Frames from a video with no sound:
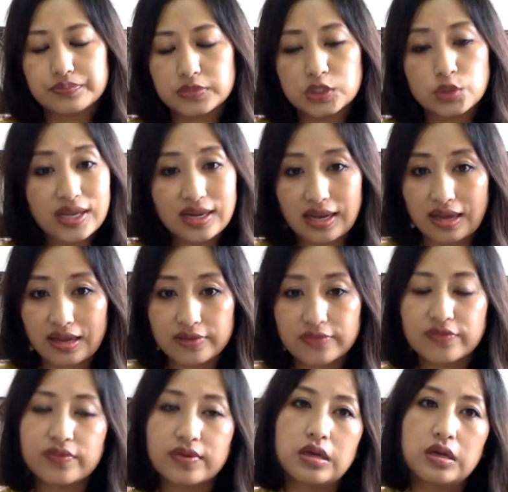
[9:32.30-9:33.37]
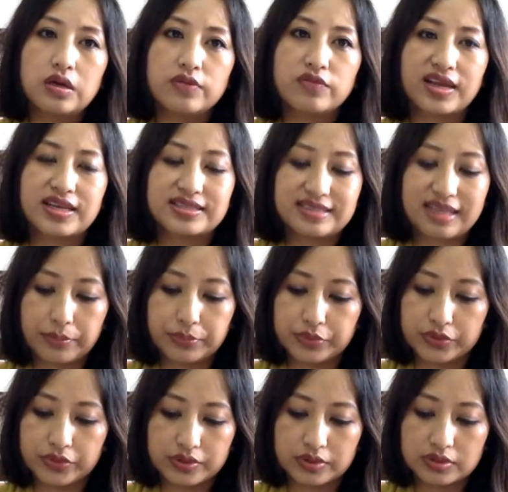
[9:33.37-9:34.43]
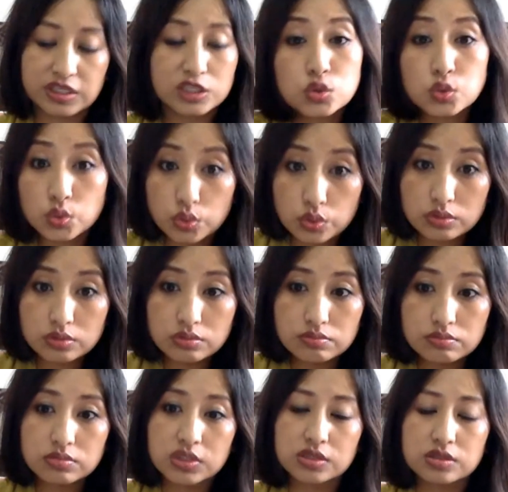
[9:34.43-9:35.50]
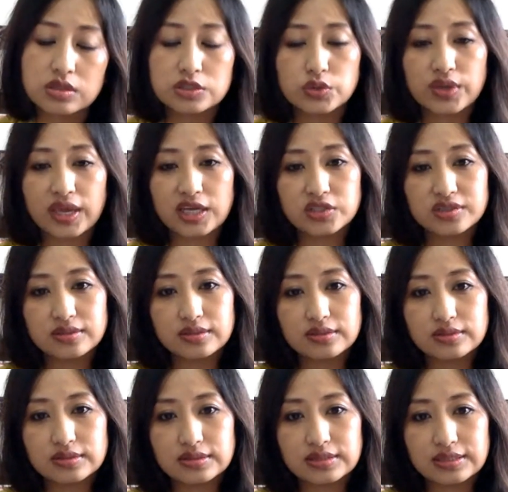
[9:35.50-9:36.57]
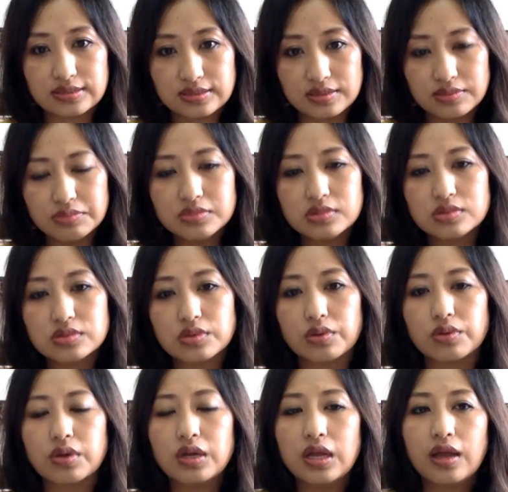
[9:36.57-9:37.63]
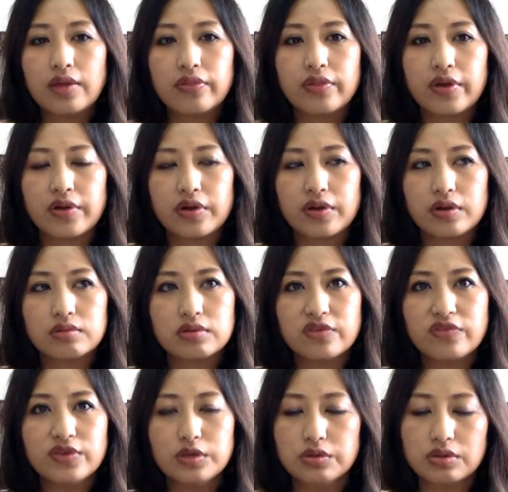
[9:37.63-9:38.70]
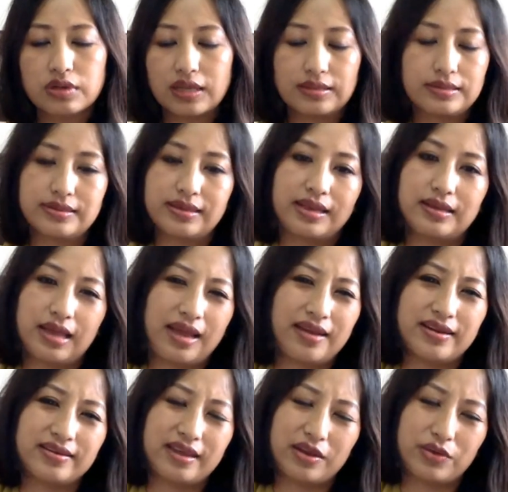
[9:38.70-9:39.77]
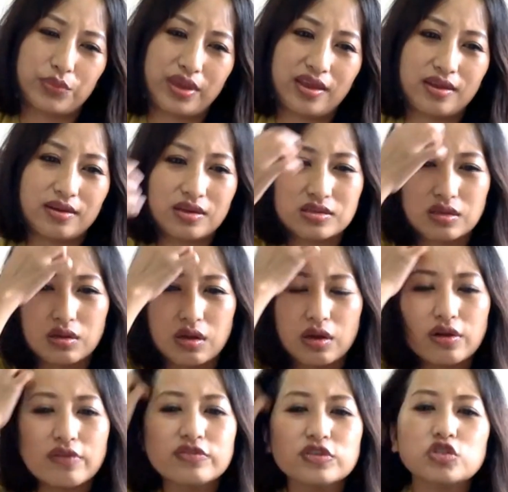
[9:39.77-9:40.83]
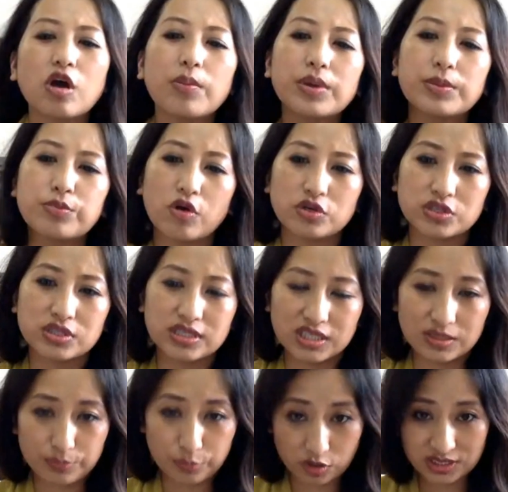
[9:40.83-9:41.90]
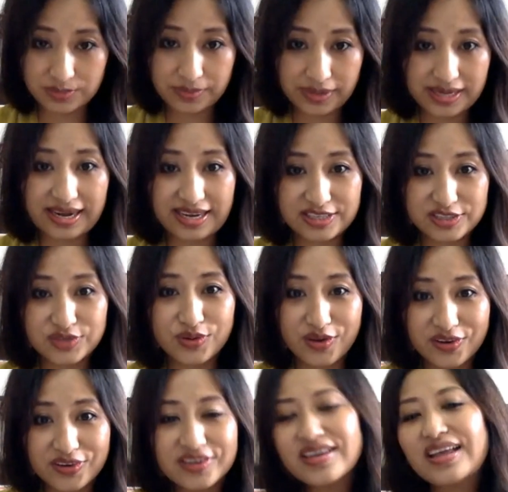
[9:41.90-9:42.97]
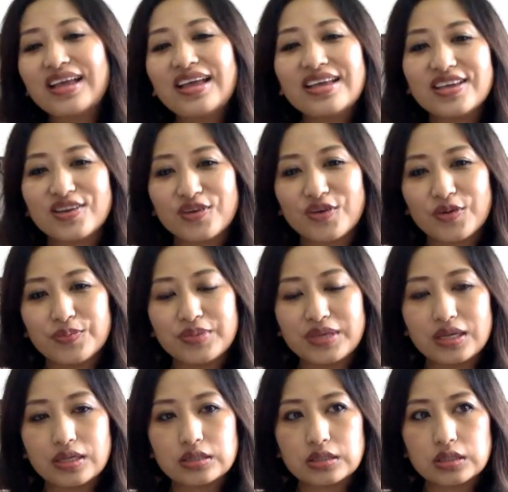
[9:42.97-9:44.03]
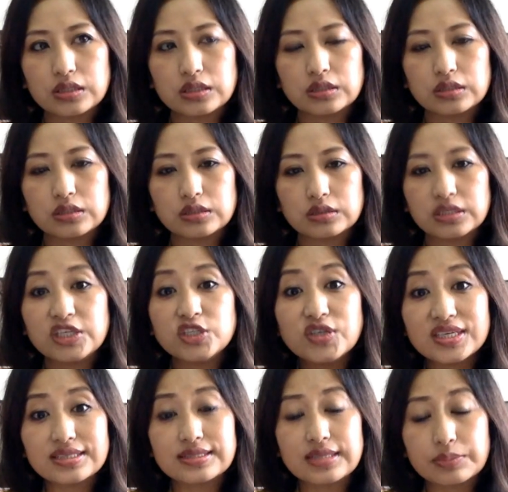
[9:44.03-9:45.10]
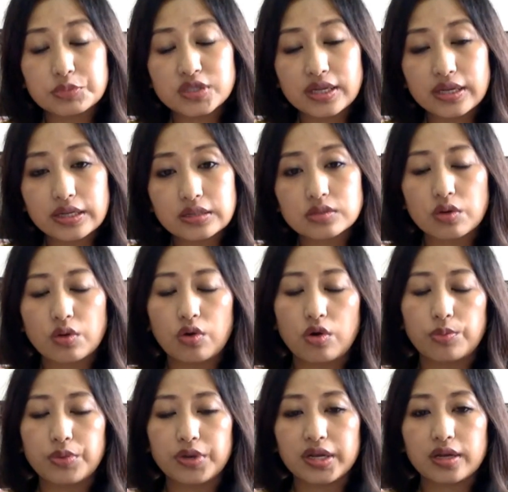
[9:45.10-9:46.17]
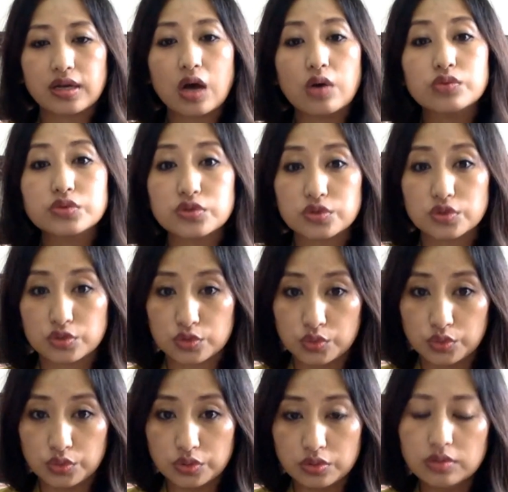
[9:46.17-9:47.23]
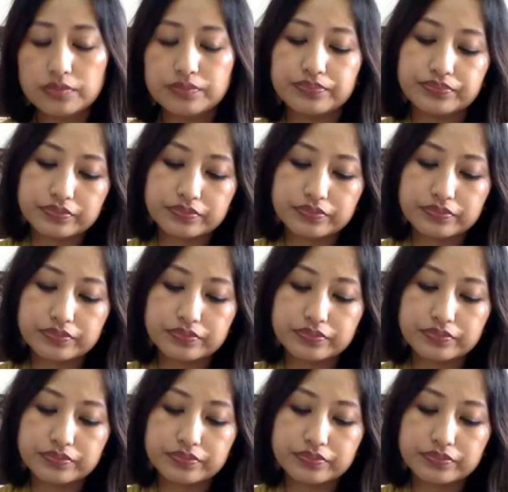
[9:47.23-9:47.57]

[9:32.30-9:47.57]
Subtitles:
doing life. For example, the school, this educational system. So there, if you look at it that way, there's a lot of job opportunity prospect later on, be it teaching the subject or bring a counselor into school,